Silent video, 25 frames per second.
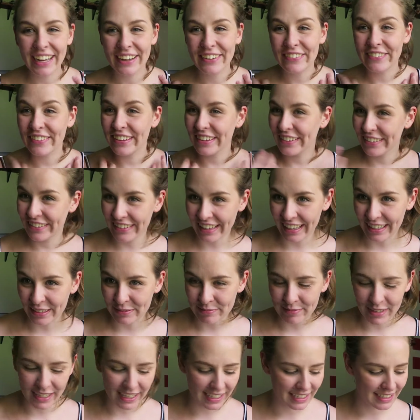with all that
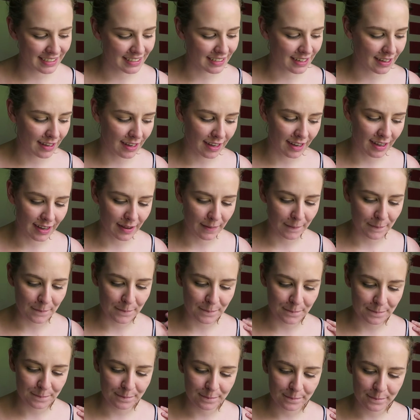in mind,
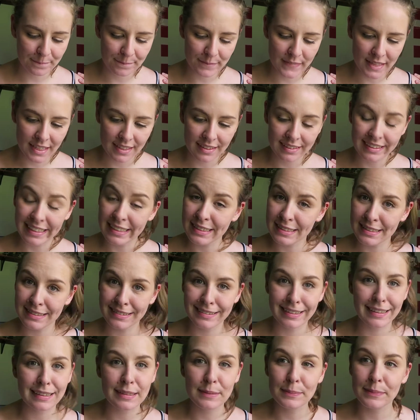
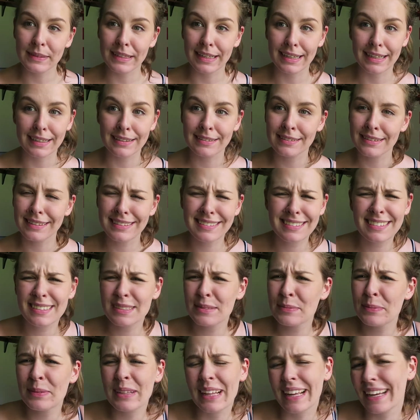let's play. Let's
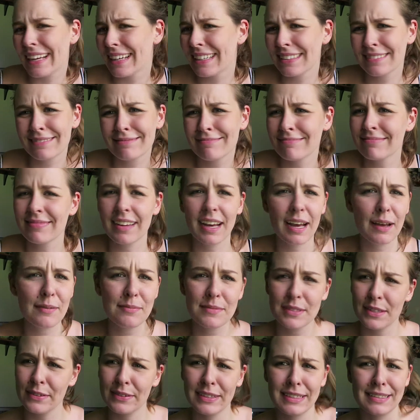just play.
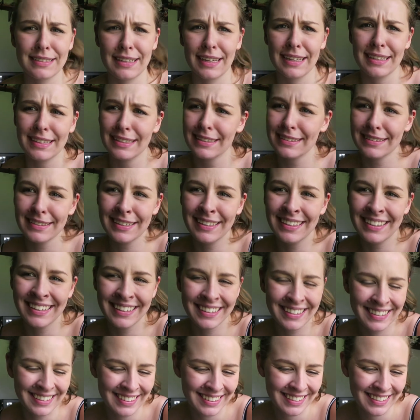I'm so excited.